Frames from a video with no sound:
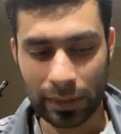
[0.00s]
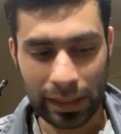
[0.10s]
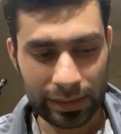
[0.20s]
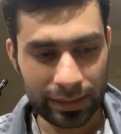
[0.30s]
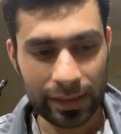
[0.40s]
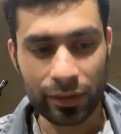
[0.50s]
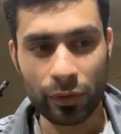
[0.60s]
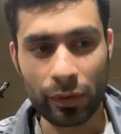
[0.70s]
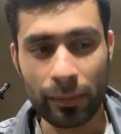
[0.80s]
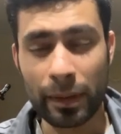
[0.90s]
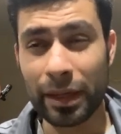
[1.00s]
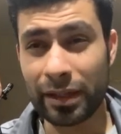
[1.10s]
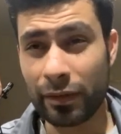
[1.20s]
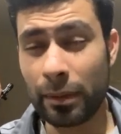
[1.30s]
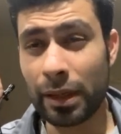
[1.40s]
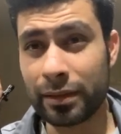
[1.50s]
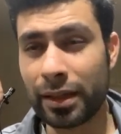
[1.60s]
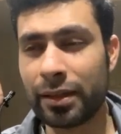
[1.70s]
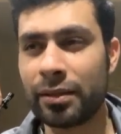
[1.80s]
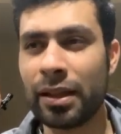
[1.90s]
I said to you, I
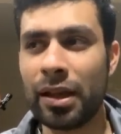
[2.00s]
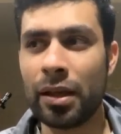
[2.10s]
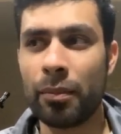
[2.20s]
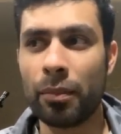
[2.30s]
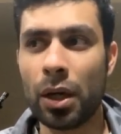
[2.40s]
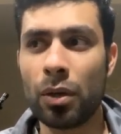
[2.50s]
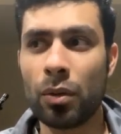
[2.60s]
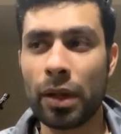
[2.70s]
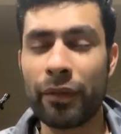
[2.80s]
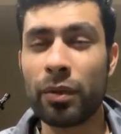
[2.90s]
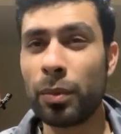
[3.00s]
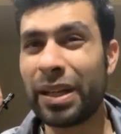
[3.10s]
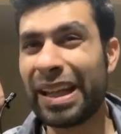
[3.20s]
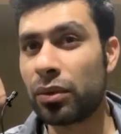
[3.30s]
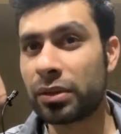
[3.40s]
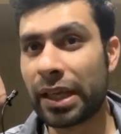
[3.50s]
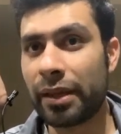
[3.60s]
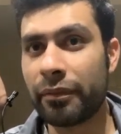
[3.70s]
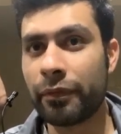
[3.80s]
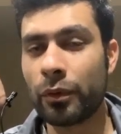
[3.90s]
said this, everybody else
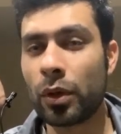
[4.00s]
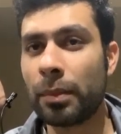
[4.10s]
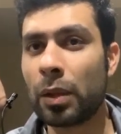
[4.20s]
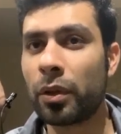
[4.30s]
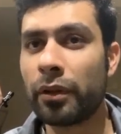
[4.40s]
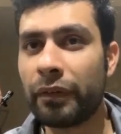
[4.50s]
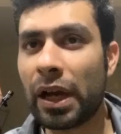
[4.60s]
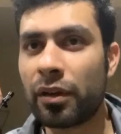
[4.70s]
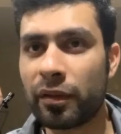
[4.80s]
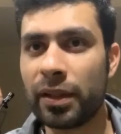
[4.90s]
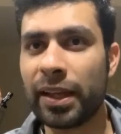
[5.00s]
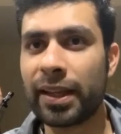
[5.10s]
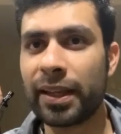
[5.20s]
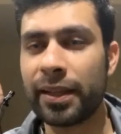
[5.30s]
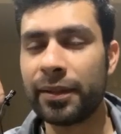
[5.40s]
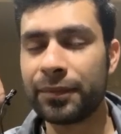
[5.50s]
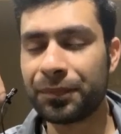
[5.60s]
gave Floyd Mayweather Fighter of the Decade.